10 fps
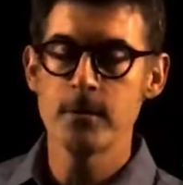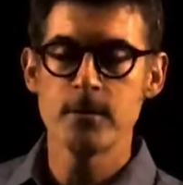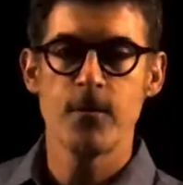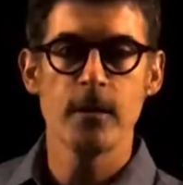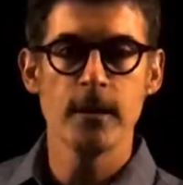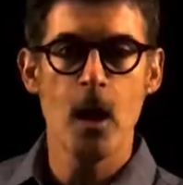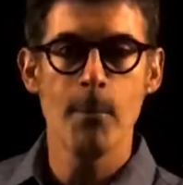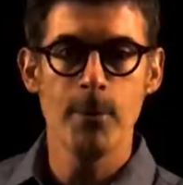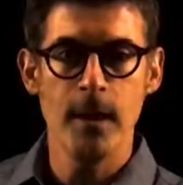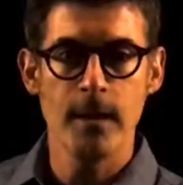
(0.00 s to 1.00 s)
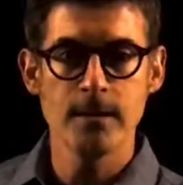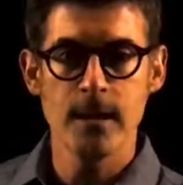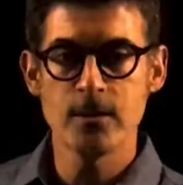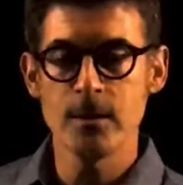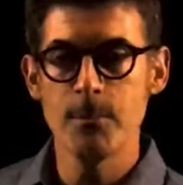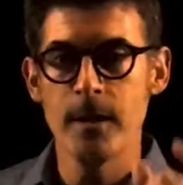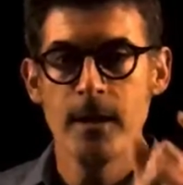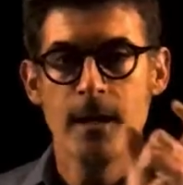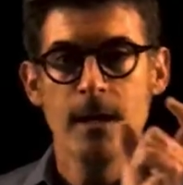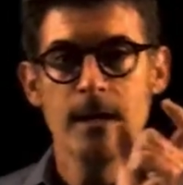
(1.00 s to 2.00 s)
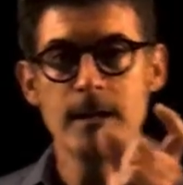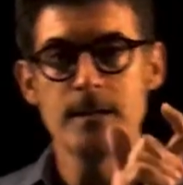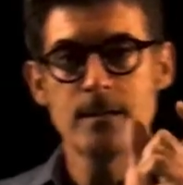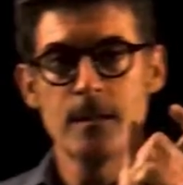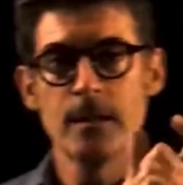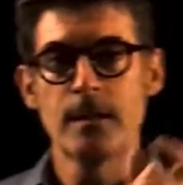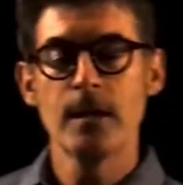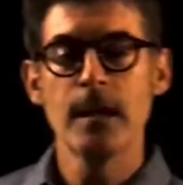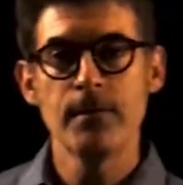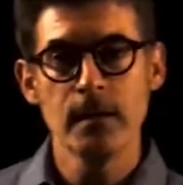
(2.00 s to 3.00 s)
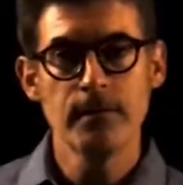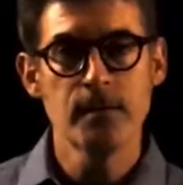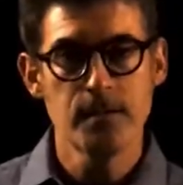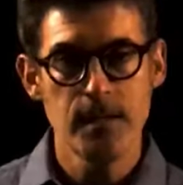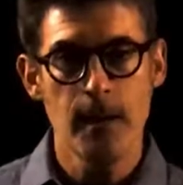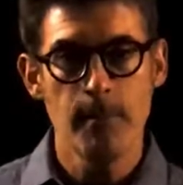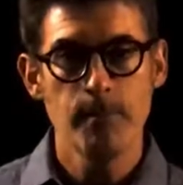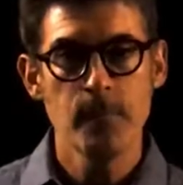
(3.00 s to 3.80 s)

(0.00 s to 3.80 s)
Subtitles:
It's fairly complex, actually, but it is the level of the cell.